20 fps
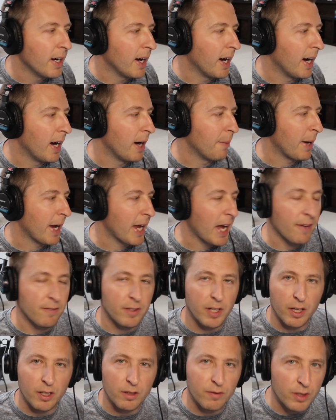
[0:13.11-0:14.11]
Um, I have
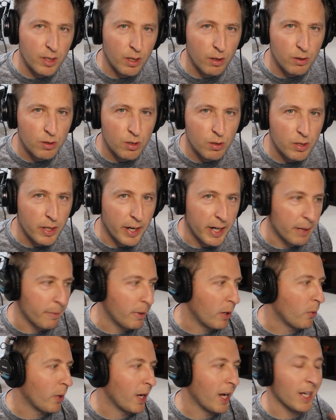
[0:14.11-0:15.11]
another video too talking
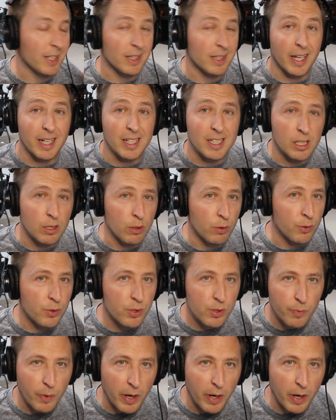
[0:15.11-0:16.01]
about why I like to use